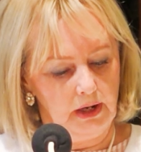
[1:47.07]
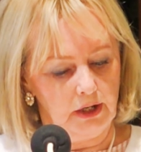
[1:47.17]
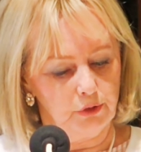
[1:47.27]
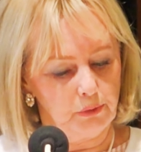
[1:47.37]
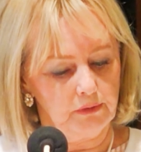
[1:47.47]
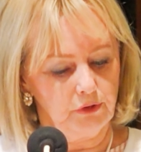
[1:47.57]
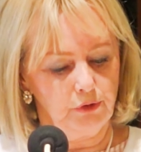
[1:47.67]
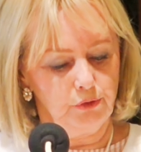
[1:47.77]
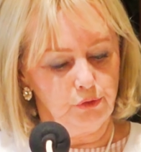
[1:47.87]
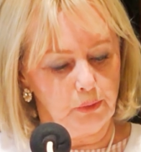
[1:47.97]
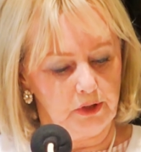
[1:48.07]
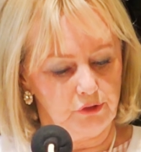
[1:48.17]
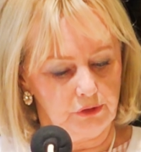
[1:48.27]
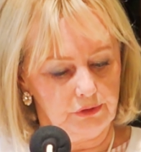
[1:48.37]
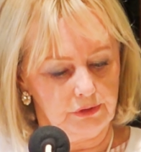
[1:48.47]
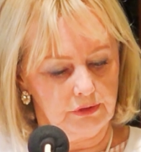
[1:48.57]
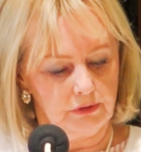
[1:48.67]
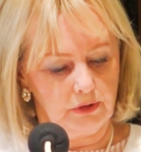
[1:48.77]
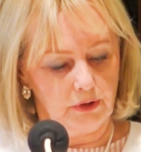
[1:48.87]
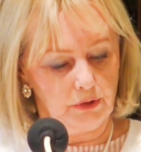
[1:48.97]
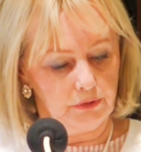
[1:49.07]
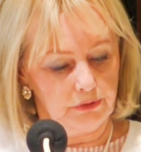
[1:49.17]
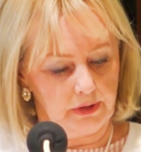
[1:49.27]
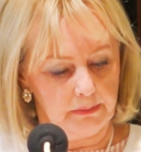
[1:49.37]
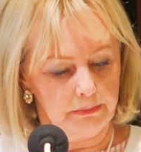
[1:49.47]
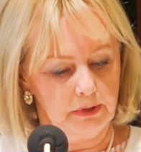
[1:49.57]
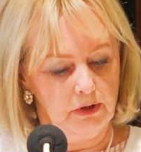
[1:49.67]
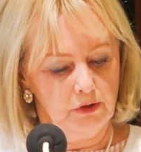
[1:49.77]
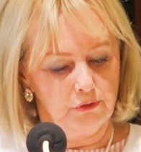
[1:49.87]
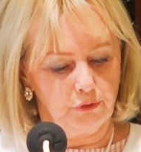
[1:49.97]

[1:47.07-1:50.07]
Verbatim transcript: And whoever earns wages, earn them